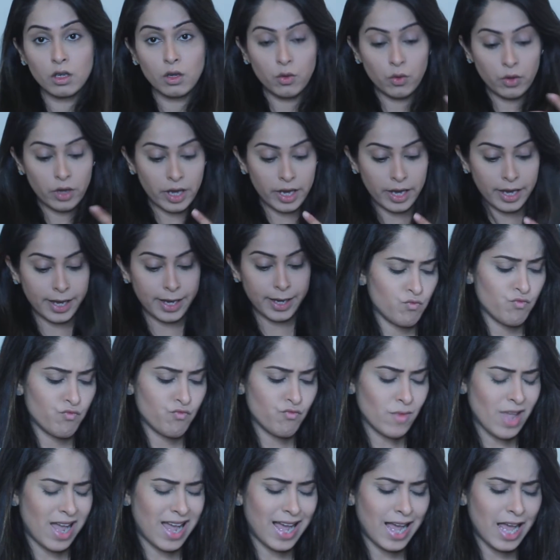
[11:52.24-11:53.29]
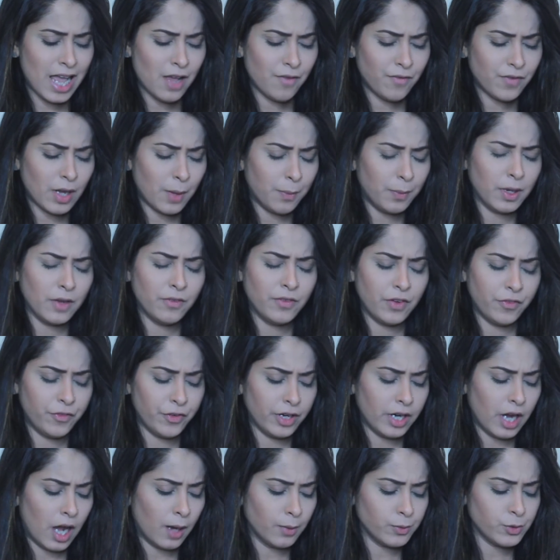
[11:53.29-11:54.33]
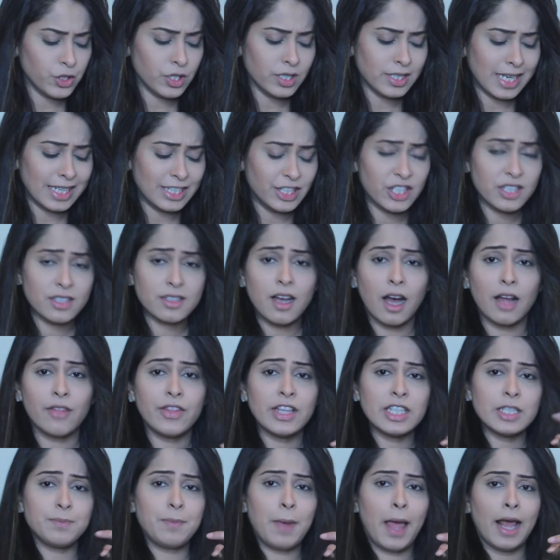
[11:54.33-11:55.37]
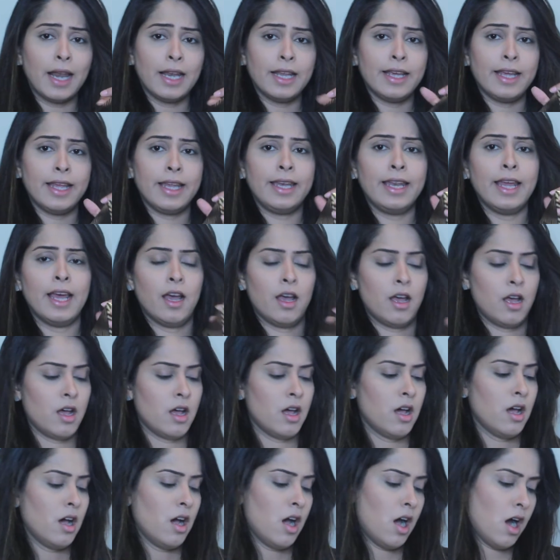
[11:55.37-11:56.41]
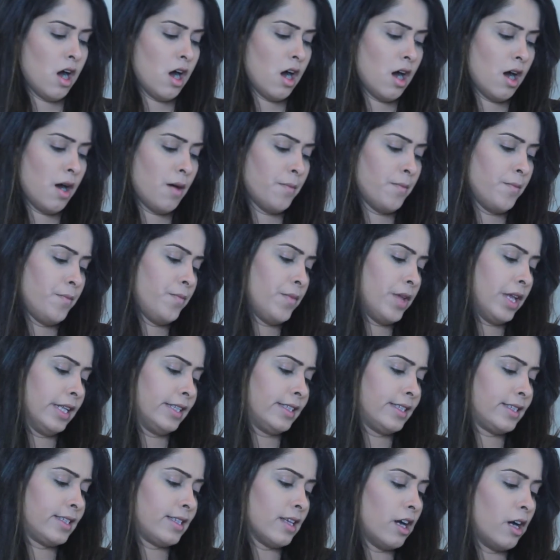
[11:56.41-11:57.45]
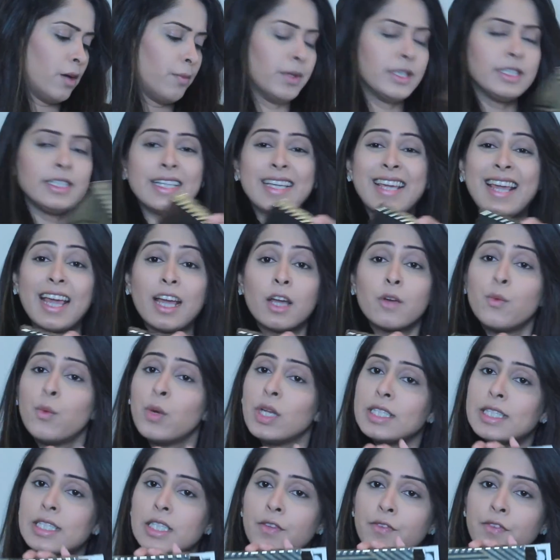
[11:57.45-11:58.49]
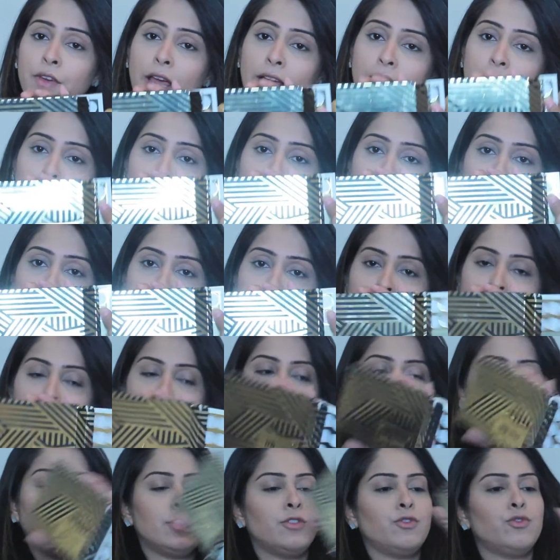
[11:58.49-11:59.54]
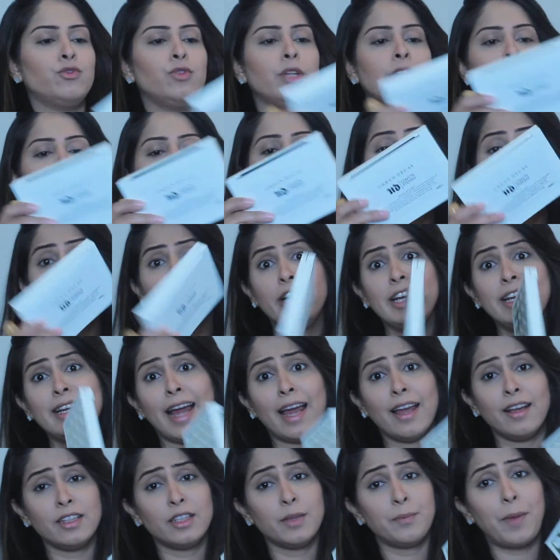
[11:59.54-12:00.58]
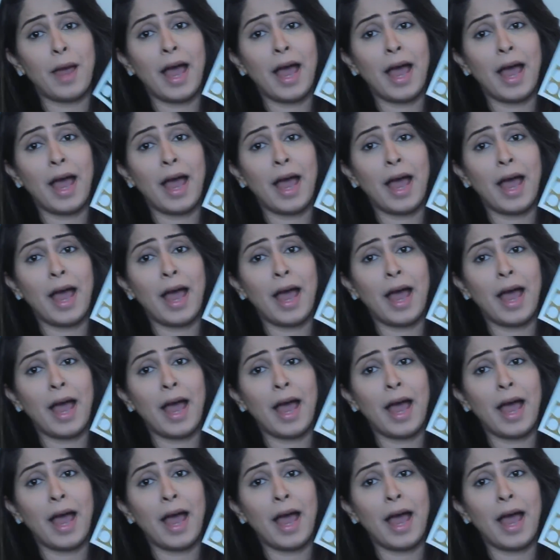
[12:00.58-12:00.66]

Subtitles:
Okay, I have a couple of different options. I just got this palette. It's Urban Decay Gwen Stefani palette. I really like the